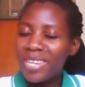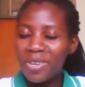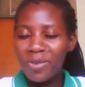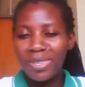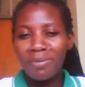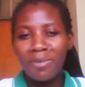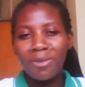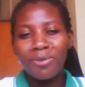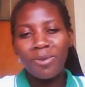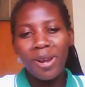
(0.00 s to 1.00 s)
with me
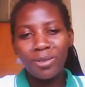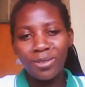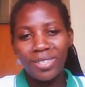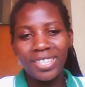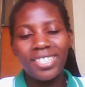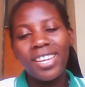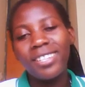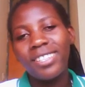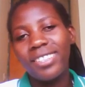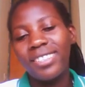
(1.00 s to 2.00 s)
throughout the
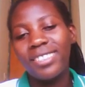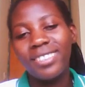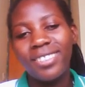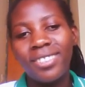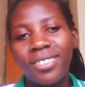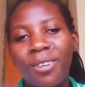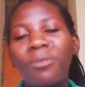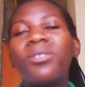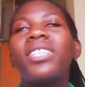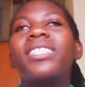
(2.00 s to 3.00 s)
journey of
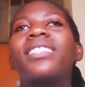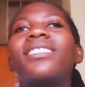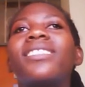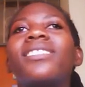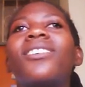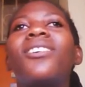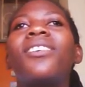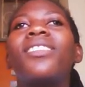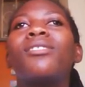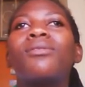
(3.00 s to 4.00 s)
creating all
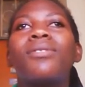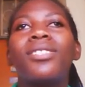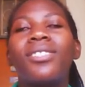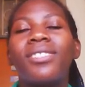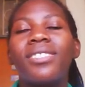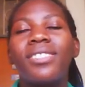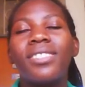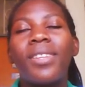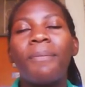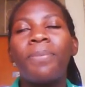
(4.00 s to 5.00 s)
these videos.
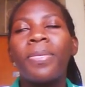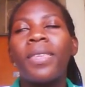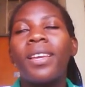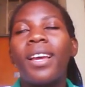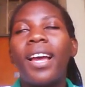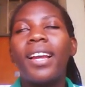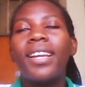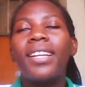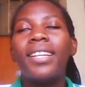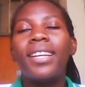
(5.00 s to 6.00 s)

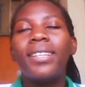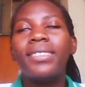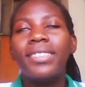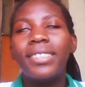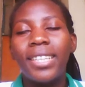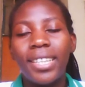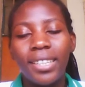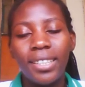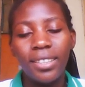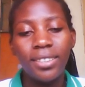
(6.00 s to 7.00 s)
Again, I say,
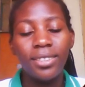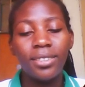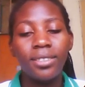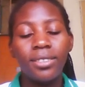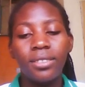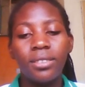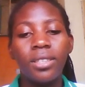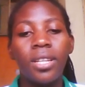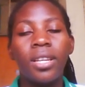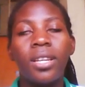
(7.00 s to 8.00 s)

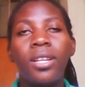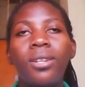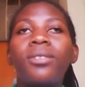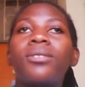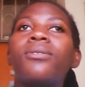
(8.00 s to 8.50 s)
don't